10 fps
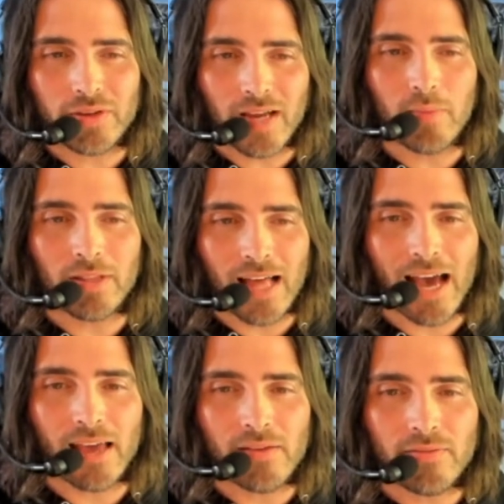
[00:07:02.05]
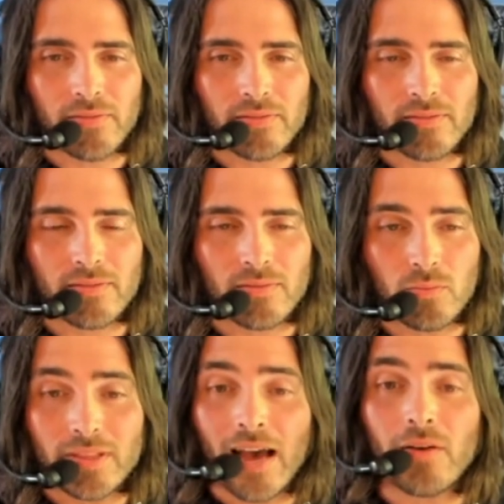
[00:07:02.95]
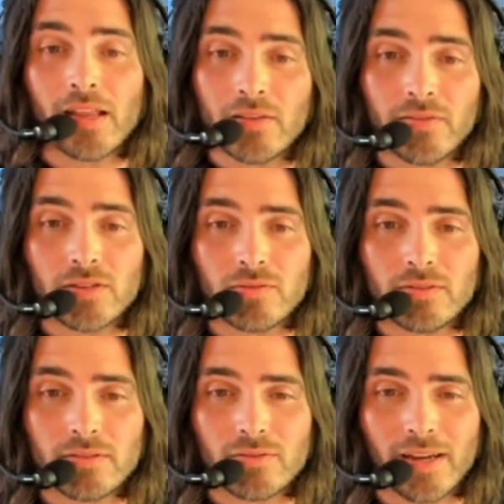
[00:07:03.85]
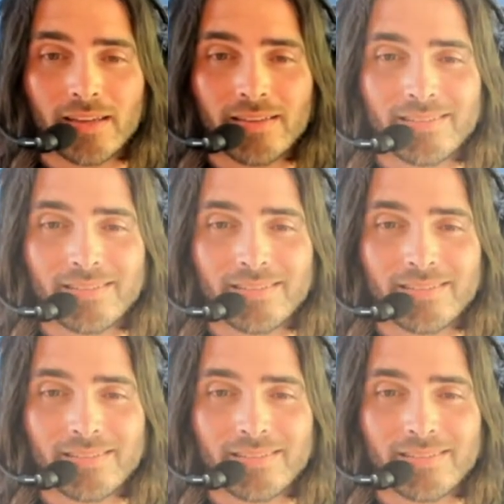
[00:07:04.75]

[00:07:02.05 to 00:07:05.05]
come alive without any visuals, right?